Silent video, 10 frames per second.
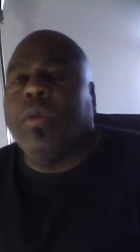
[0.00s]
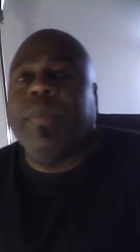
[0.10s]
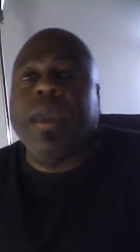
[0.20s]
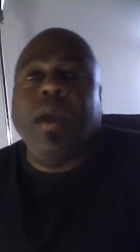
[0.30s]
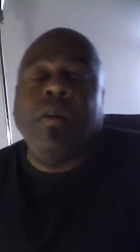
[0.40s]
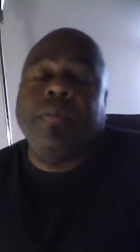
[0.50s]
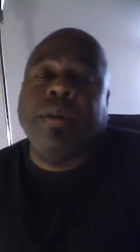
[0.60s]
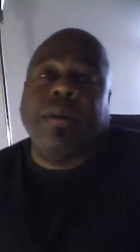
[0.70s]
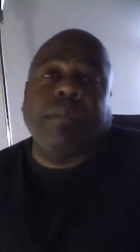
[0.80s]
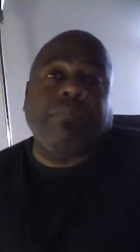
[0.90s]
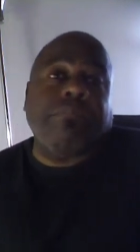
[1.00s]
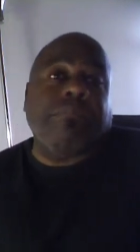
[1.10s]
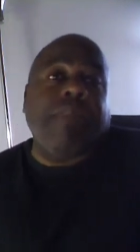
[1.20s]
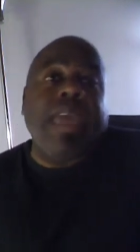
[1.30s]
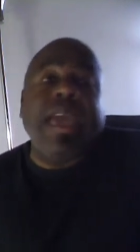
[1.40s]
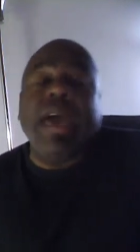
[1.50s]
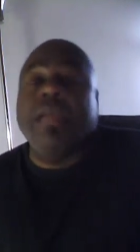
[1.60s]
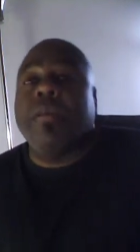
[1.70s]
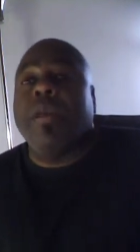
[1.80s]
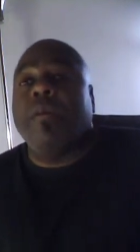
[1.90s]
Whoopi Goldberg. Hey, I
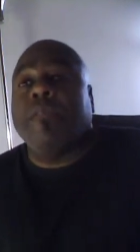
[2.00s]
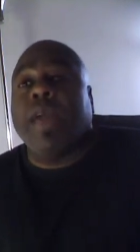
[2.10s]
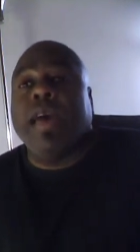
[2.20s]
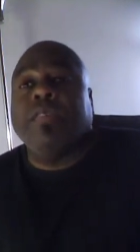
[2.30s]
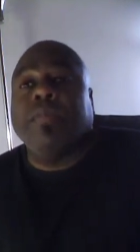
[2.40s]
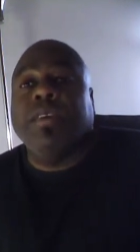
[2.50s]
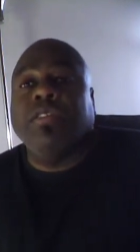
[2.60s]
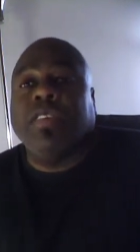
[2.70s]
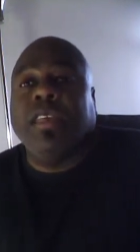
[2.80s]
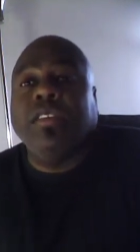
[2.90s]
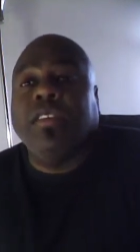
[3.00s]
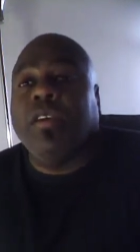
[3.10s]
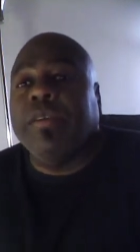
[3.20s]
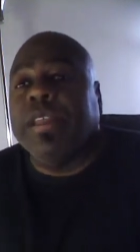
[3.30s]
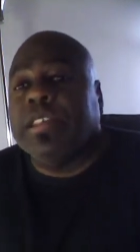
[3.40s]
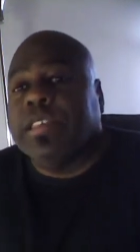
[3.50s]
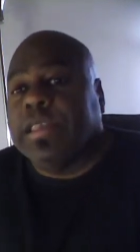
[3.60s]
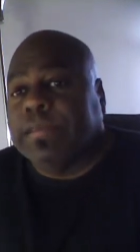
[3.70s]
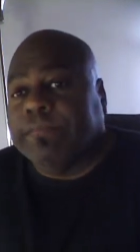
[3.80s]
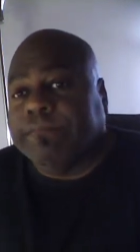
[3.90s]
don't know if Cosby is guilty or innocent.